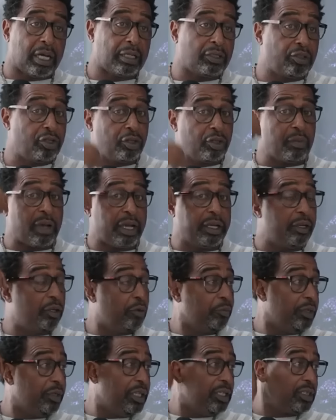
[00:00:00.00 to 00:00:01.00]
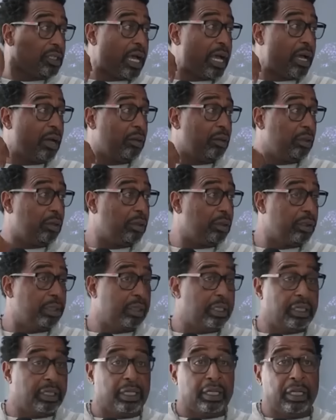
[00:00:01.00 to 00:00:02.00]
I took my earpiece out,
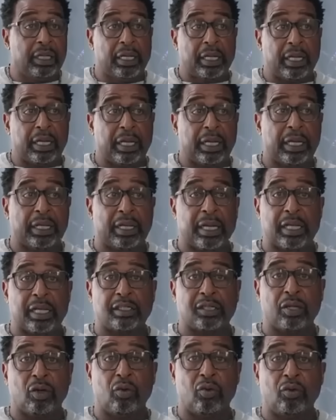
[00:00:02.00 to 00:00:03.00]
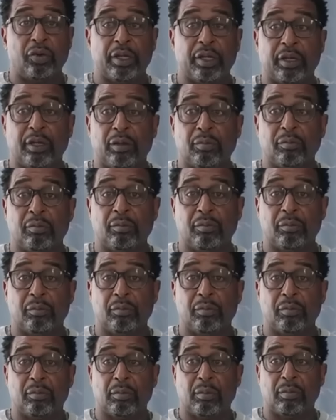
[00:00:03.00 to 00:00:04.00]
and I told him,
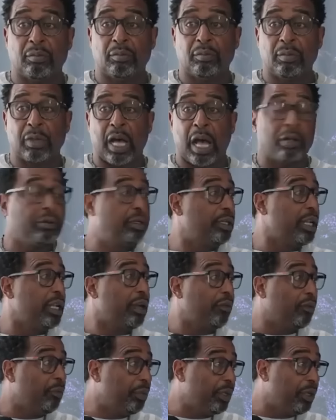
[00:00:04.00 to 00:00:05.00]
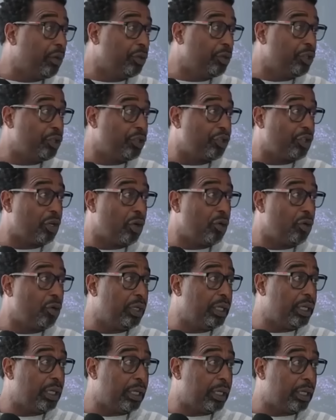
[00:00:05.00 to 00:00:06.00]
"I'll never be on your show
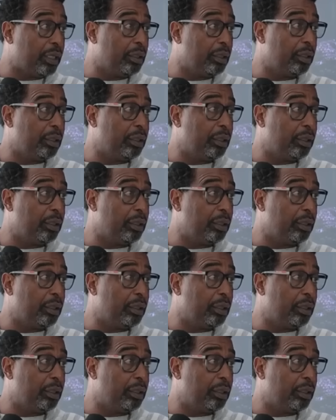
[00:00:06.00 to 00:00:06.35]
again.